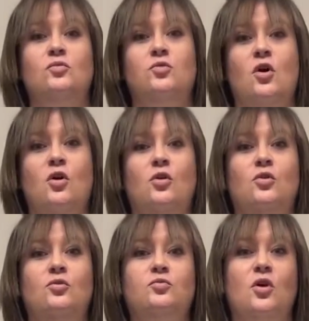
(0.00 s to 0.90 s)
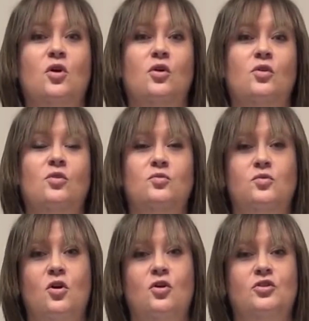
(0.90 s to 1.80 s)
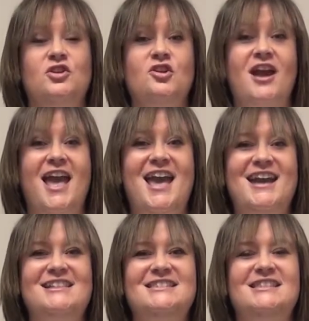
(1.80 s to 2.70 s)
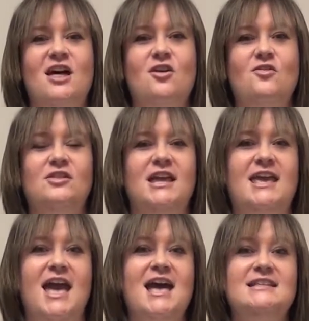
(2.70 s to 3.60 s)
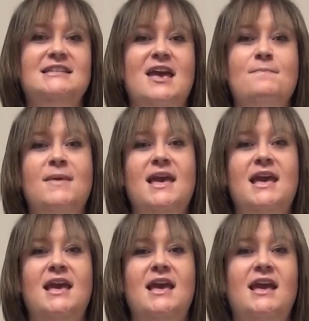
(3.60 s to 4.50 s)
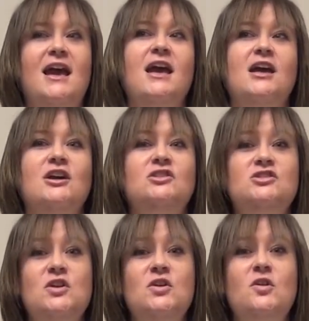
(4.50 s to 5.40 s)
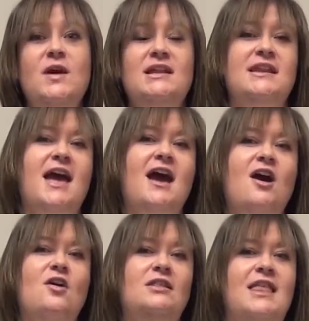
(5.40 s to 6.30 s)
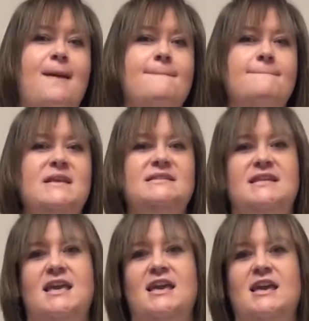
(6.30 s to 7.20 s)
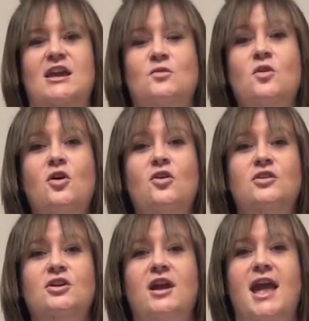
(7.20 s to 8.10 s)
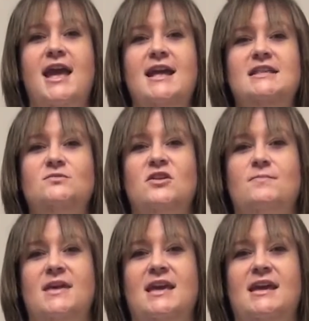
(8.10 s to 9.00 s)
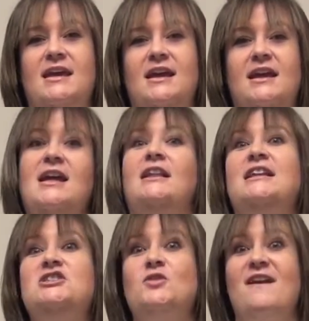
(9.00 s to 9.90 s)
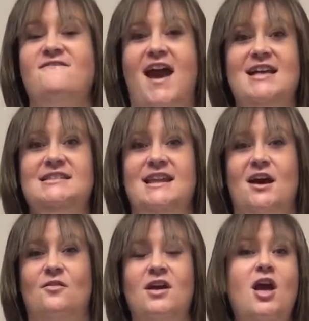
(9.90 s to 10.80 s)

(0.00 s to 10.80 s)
Roll, roll, roll your hands slowly as can be. Do it now, let me see. Roll your hands with me. Let's try fast now.